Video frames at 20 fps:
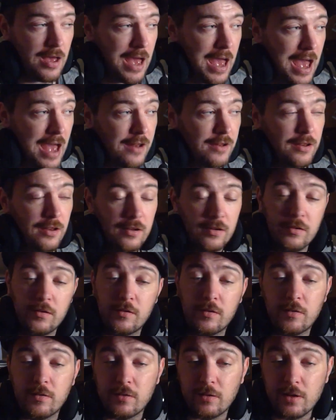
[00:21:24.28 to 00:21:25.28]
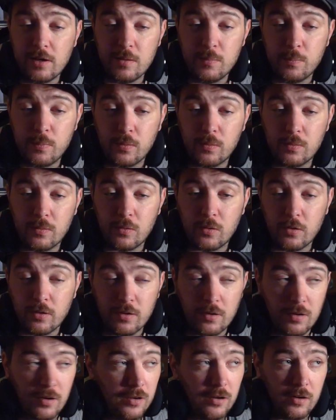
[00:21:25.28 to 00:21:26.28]
And didn't sleep or
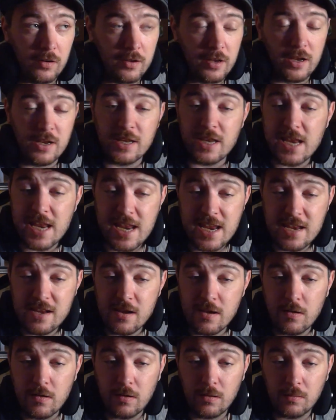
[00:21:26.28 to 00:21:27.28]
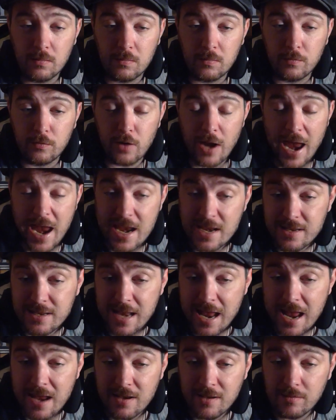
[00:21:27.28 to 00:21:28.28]
didn't eat for 8
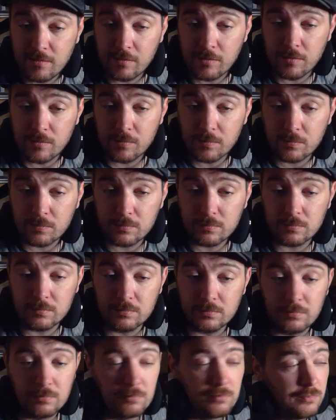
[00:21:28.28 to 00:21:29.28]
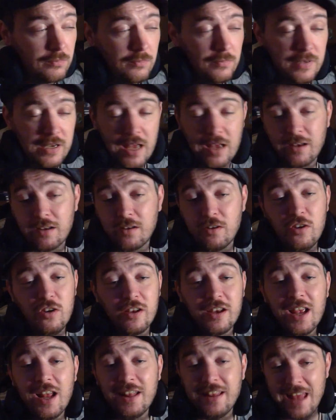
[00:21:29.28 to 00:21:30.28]
days. Yeah,
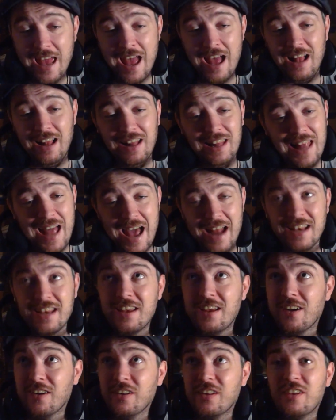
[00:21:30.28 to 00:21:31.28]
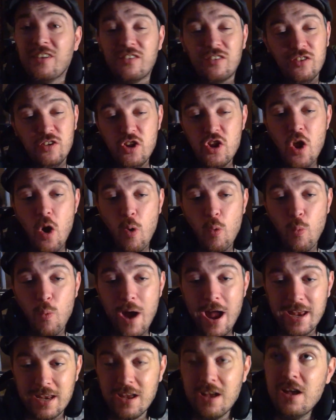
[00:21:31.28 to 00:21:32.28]
get the hell out of here. There's no
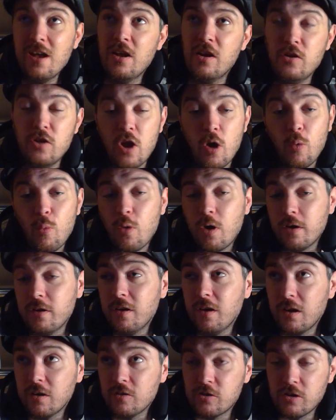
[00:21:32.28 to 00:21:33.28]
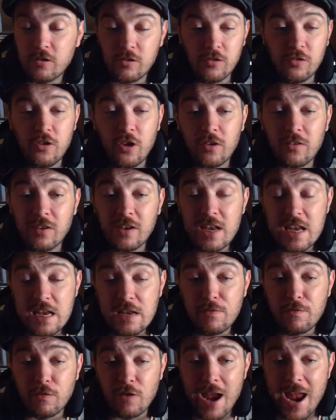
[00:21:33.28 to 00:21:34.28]
way. No one just doesn't
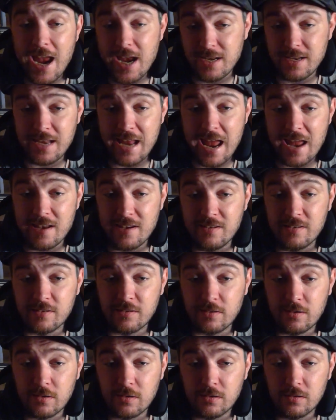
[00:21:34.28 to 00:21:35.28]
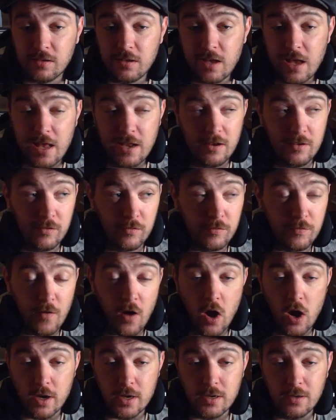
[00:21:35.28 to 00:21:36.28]
eat for 8 days. And is
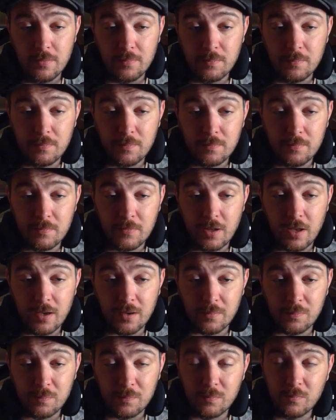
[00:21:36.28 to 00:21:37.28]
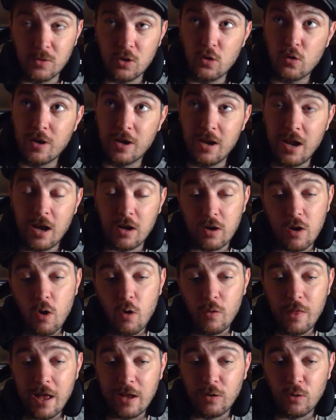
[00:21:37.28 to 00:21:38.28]
fine. Like, you cannot
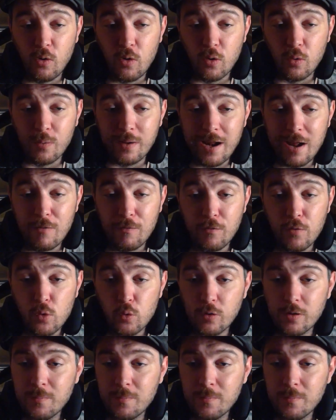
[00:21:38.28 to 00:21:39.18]
go that long without food.